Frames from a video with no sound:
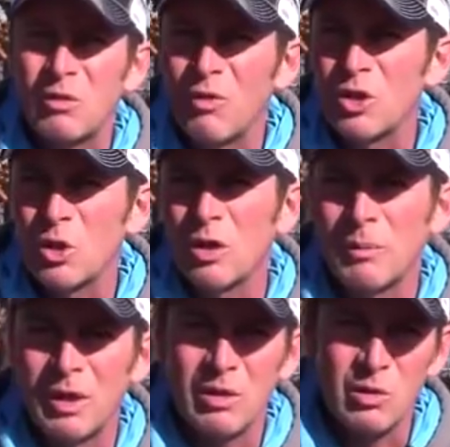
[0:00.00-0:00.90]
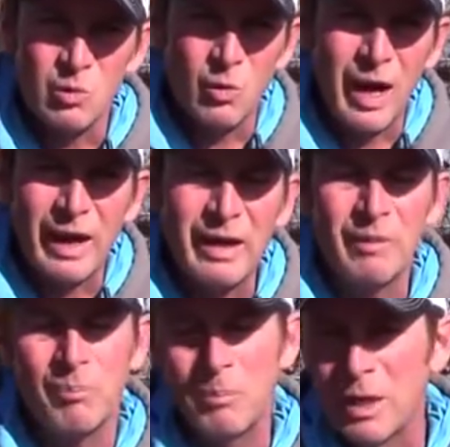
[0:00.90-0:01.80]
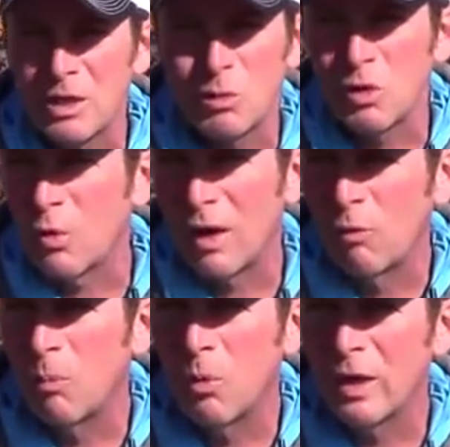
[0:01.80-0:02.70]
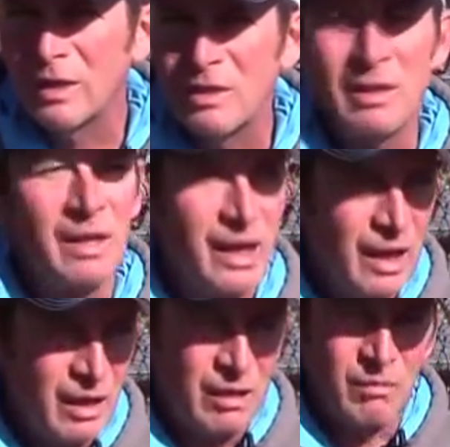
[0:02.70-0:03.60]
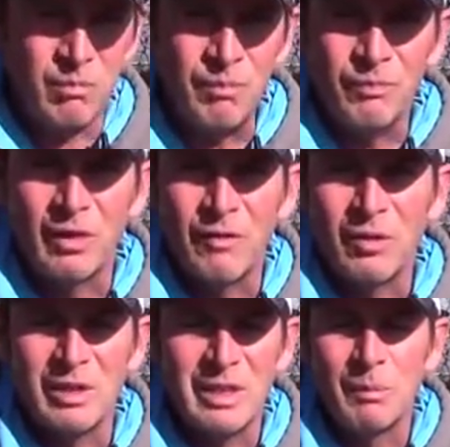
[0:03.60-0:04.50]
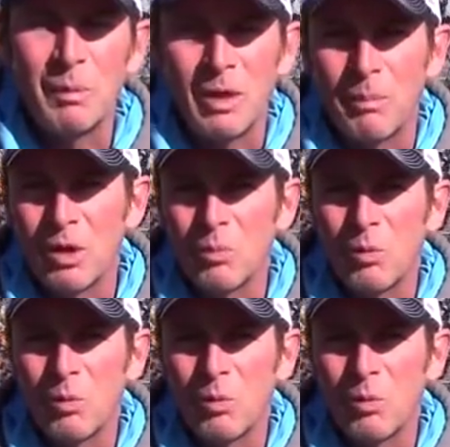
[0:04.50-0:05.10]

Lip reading: those fish are going to be on those rock mixed with gravel points. Definitely seem to be the better